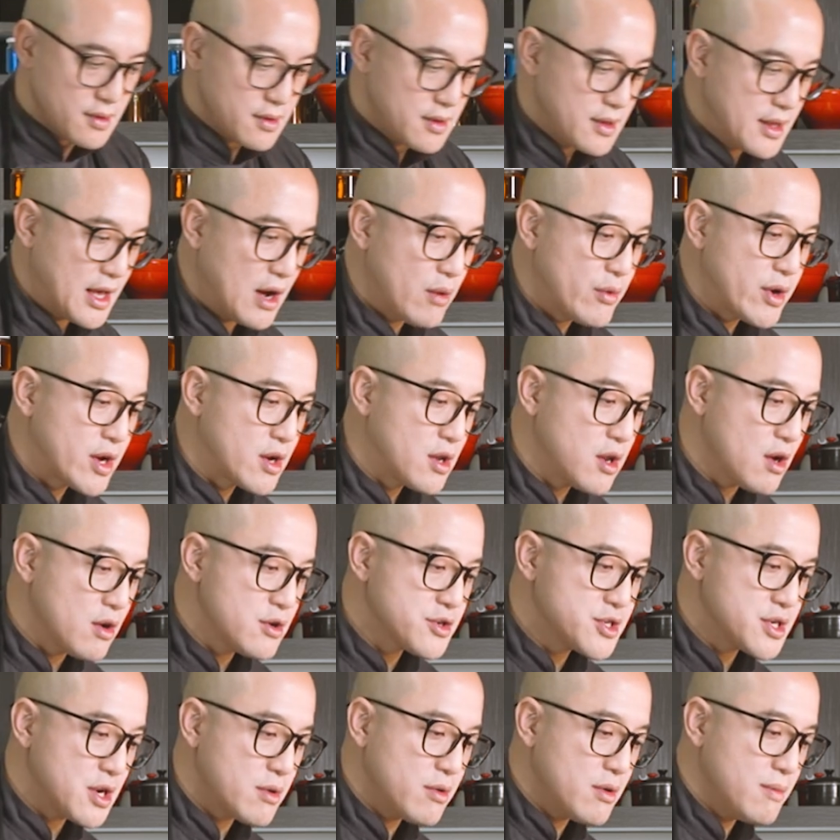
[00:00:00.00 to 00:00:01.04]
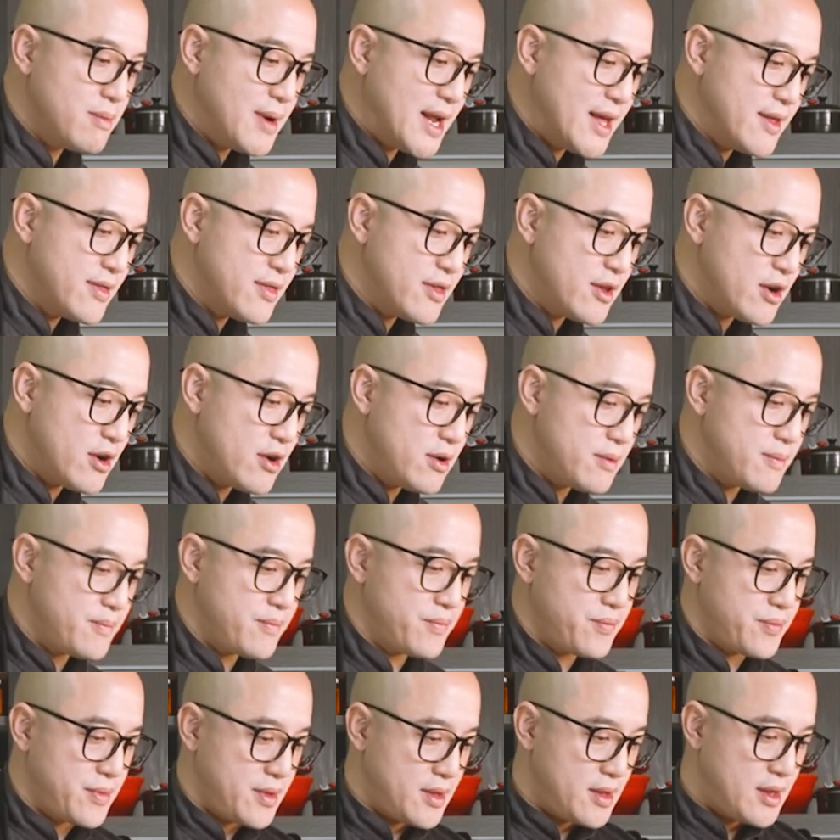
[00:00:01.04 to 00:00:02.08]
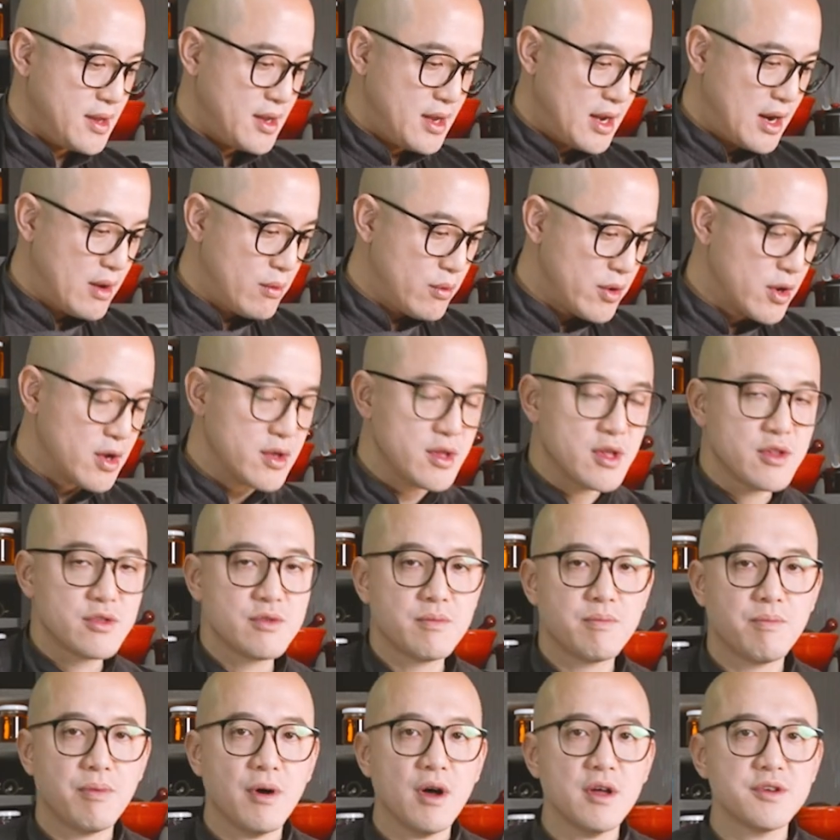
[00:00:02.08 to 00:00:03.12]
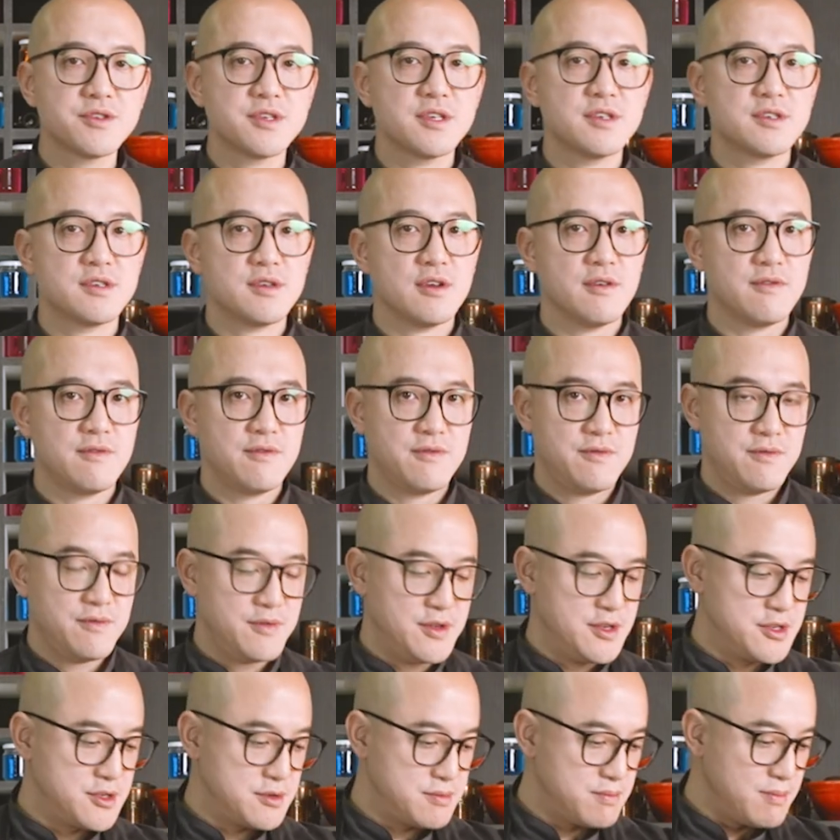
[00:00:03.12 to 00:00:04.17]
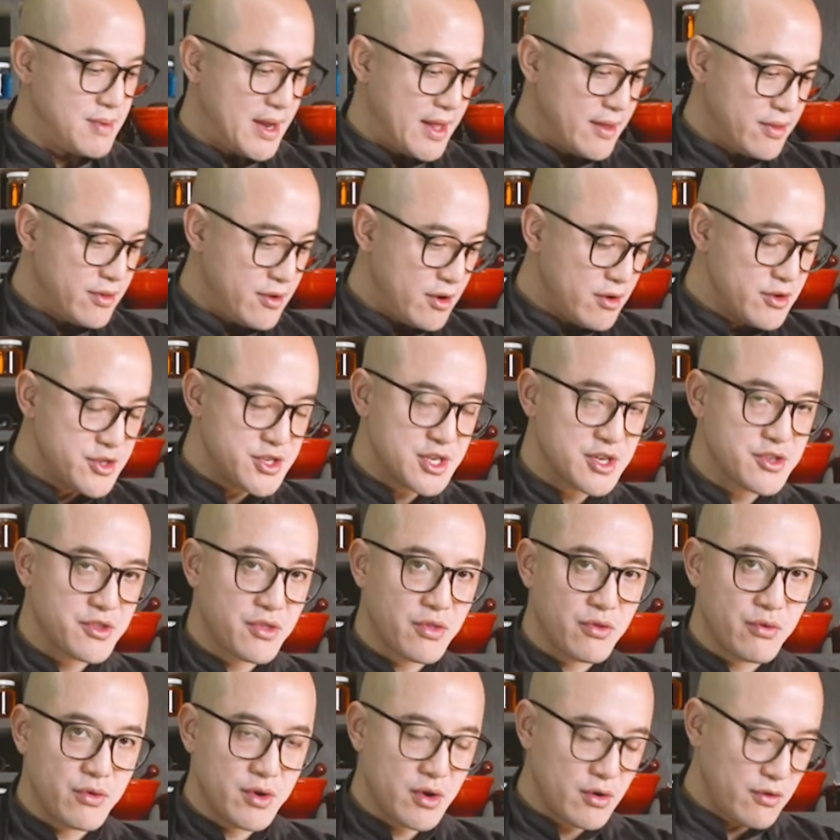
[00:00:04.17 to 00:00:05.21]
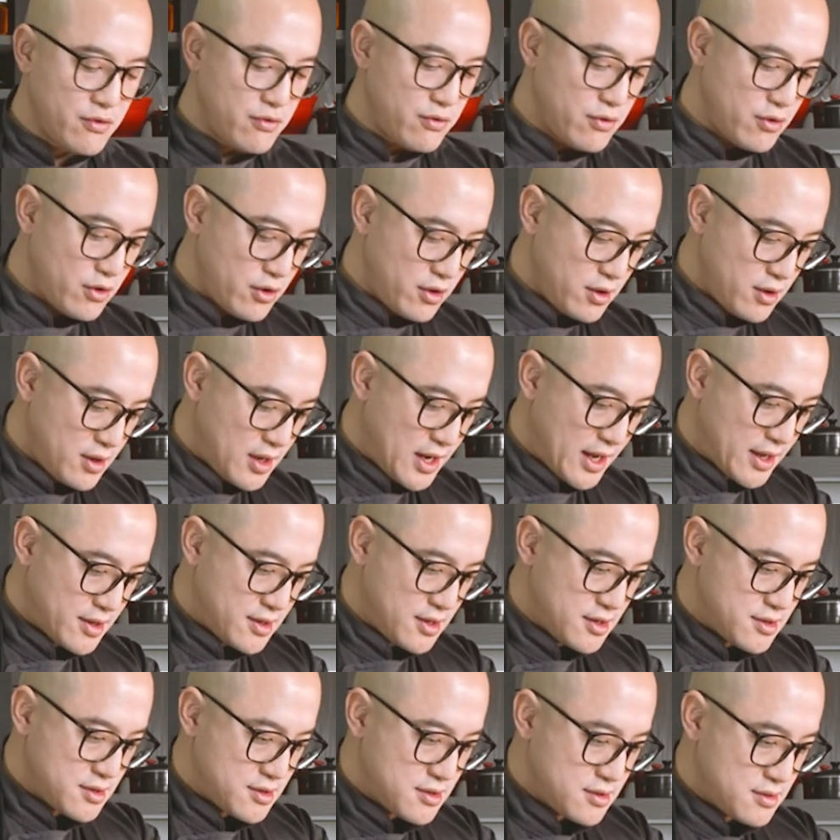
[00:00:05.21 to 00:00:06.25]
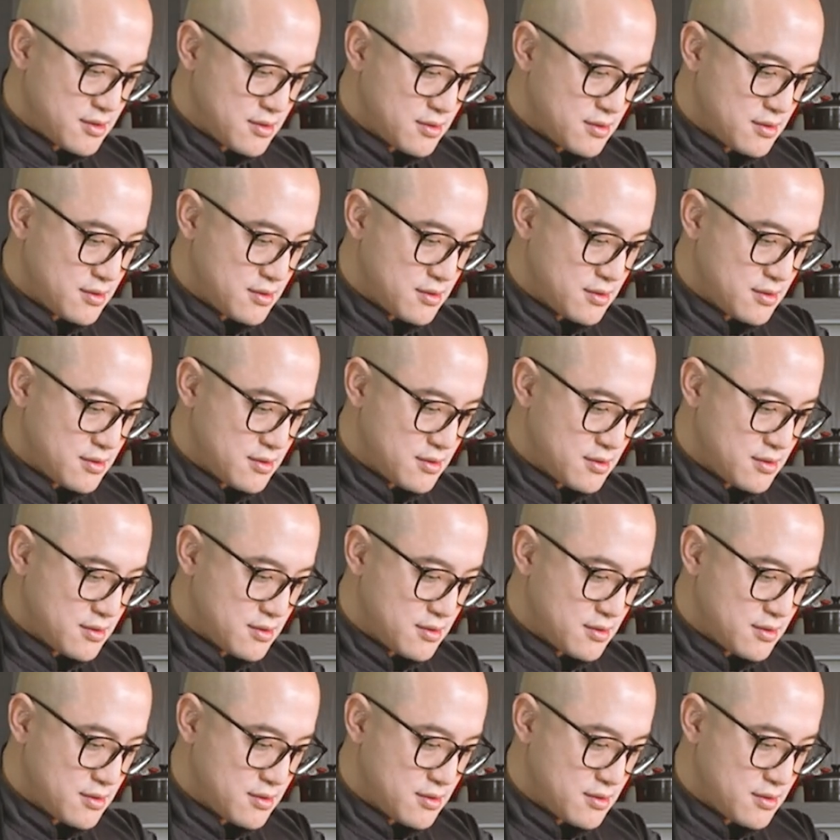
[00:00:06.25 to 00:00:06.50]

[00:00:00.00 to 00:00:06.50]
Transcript: Now we close our blender and we're gonna do pulses of this blender, just 3 or 4 like this.